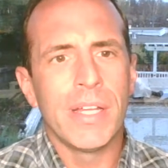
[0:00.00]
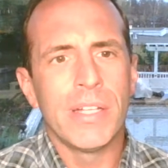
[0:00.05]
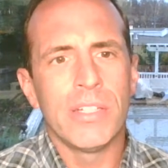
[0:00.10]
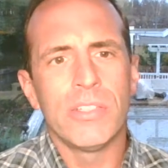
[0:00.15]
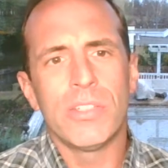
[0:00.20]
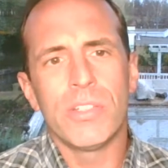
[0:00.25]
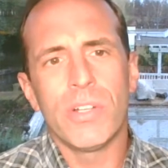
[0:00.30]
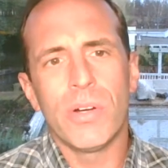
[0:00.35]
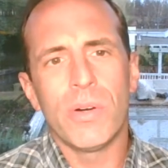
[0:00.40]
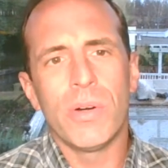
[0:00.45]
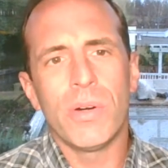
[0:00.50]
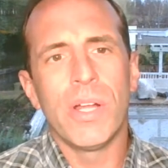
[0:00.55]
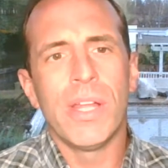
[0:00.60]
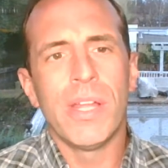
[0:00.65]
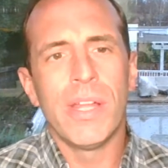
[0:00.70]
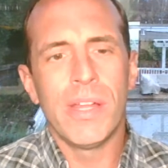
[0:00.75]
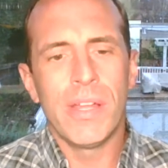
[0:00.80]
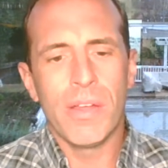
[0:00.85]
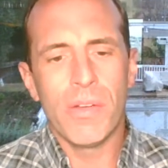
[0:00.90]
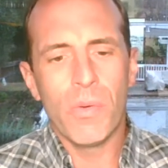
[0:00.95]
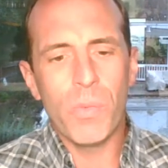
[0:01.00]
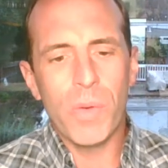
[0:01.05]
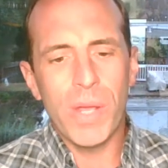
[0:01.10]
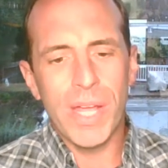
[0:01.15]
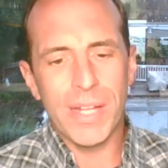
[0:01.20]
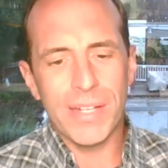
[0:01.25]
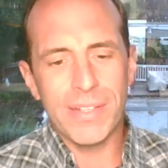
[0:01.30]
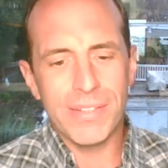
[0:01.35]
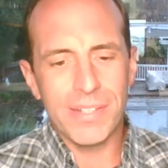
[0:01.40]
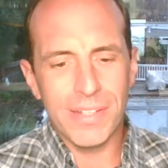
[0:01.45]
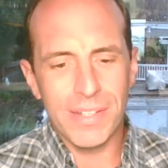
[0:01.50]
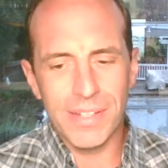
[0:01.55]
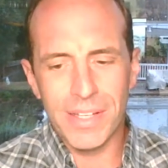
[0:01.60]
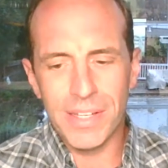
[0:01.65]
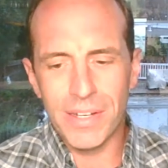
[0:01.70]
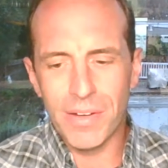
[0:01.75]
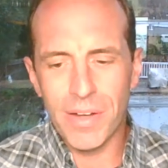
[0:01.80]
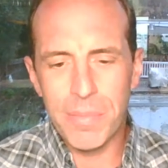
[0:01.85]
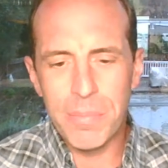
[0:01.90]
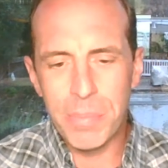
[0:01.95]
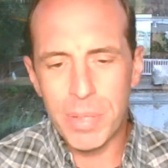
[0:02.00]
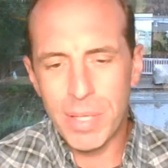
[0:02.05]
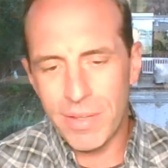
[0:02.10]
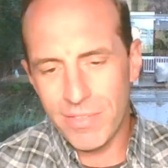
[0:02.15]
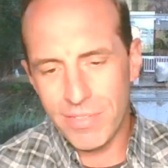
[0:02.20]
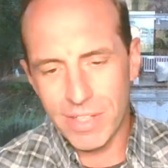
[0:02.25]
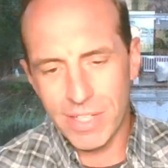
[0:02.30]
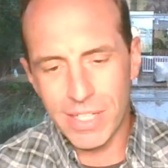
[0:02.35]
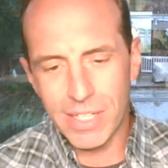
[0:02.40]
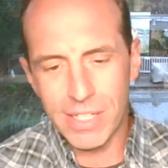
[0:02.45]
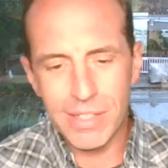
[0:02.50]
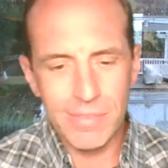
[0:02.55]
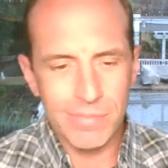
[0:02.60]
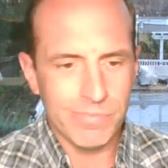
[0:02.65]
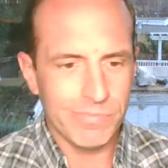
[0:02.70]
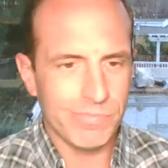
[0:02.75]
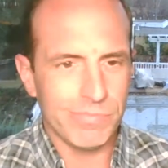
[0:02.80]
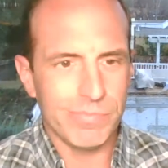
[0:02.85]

So we had to, I pivoted